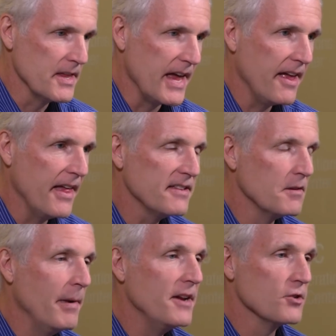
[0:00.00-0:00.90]
that,
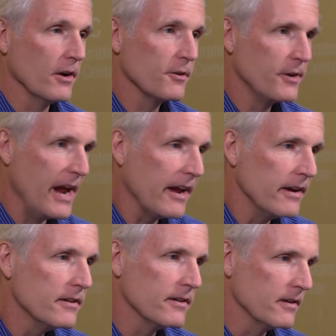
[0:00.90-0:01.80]
that's a major
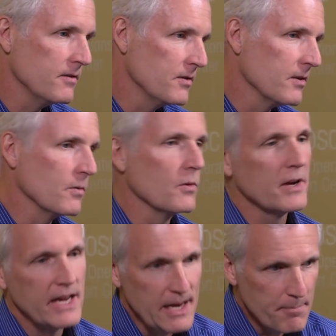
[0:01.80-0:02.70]
undertaking to, to
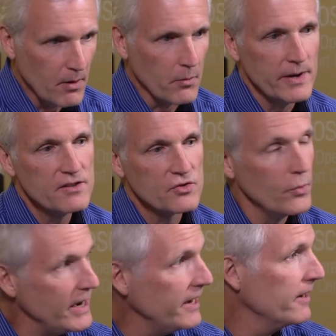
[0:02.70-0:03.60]
keep
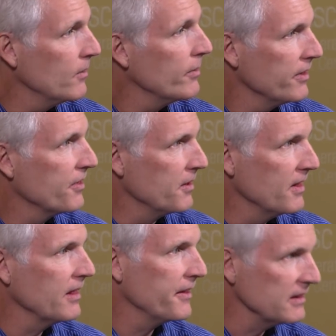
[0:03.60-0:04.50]
re-sweeting it with
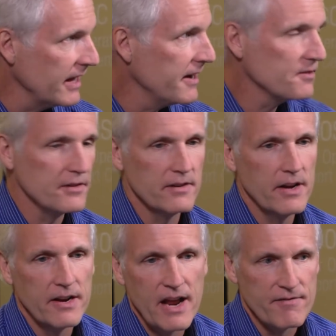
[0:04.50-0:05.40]
the latest
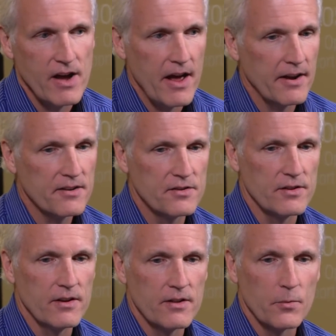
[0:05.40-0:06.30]
in, in
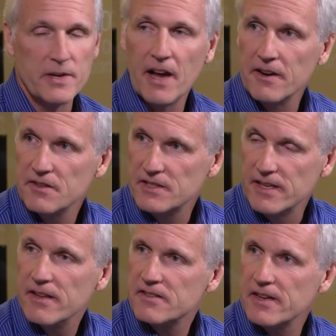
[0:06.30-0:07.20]
avionics, the, the
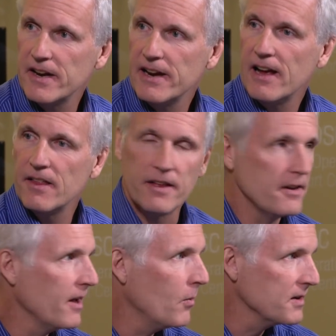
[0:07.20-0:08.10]
redundancy that's in it now
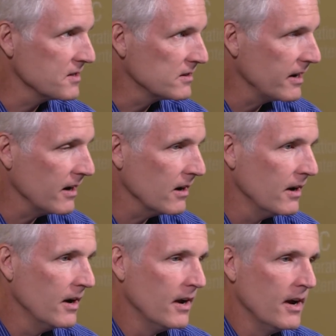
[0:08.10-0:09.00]
that, that wasn't there.
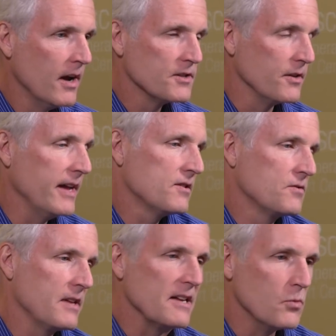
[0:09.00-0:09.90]
Mm-hmm. So
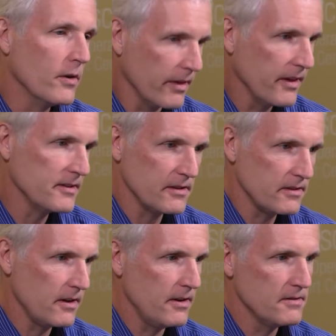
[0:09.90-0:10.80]
that's that's one of the things
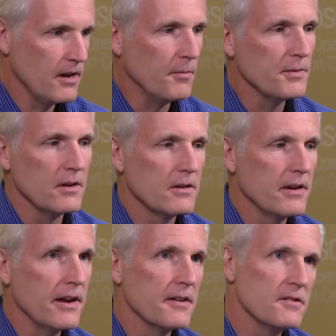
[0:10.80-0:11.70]
that has helped it
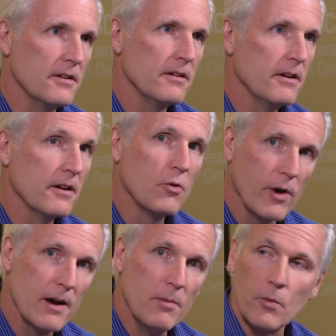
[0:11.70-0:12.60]
get its an
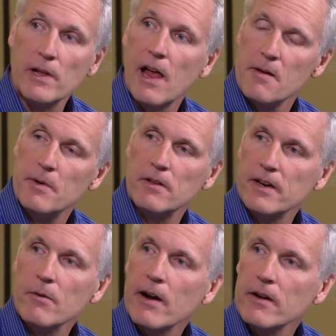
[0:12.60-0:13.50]
incredible
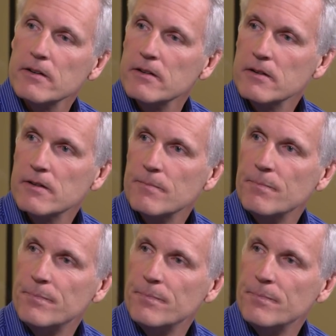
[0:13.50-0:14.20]
reliability record. I, I